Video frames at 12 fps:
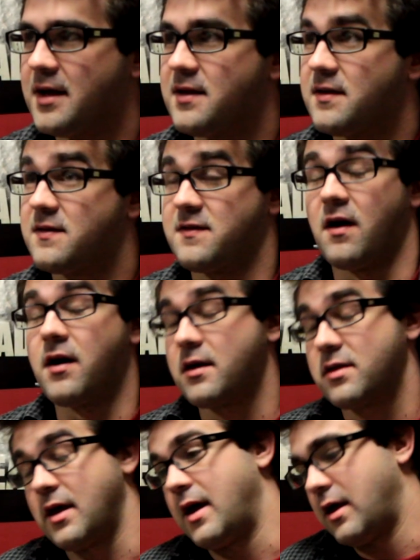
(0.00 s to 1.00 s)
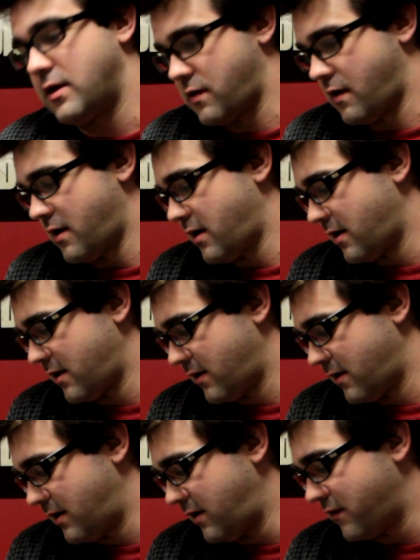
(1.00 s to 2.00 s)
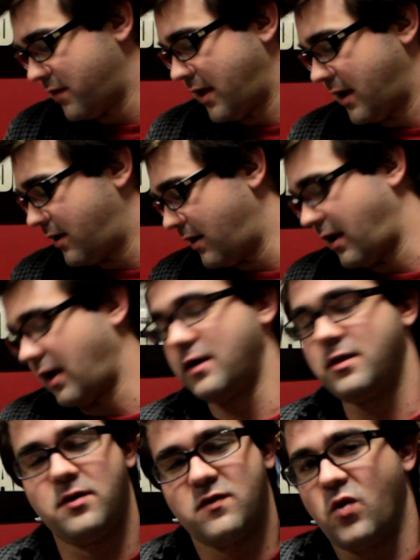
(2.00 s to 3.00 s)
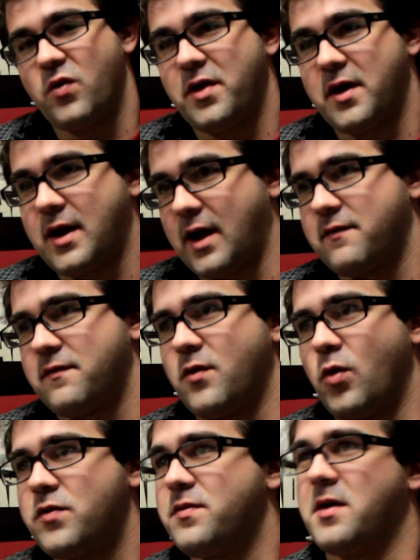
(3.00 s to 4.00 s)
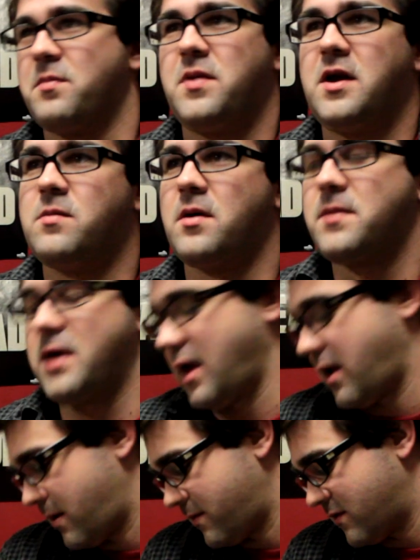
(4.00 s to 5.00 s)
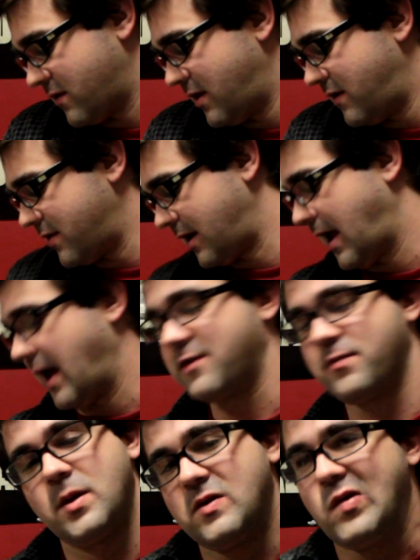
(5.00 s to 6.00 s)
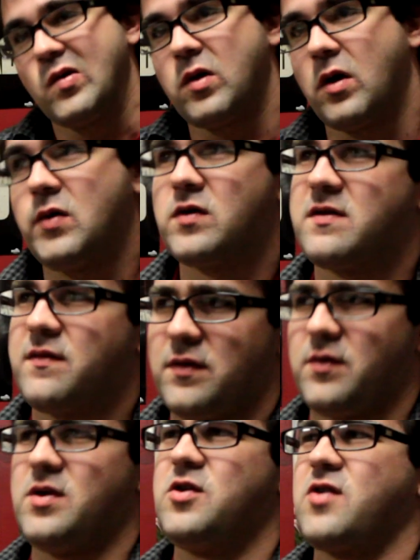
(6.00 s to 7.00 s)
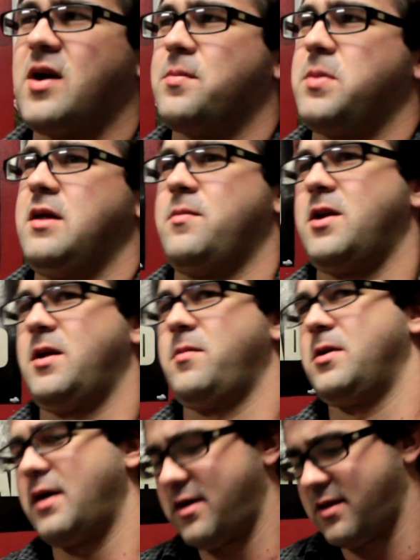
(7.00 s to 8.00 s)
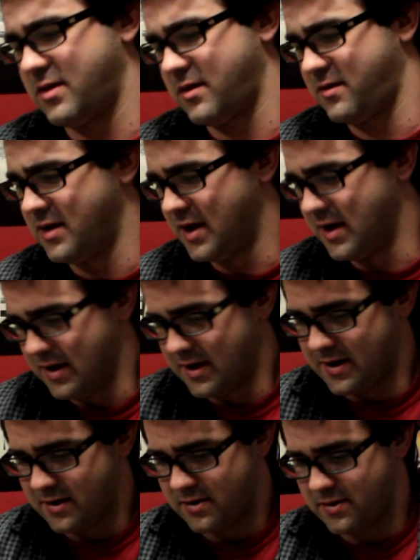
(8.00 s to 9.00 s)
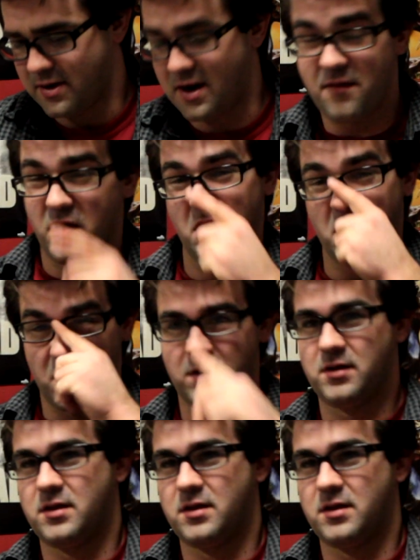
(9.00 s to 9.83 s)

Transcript: Sonic the Hedgehog or even like any of these old, like, kind of old, like, beat 'em up games, or even like X-Men 2 Clone Wars, when you try to play them on emulation, they're not very good.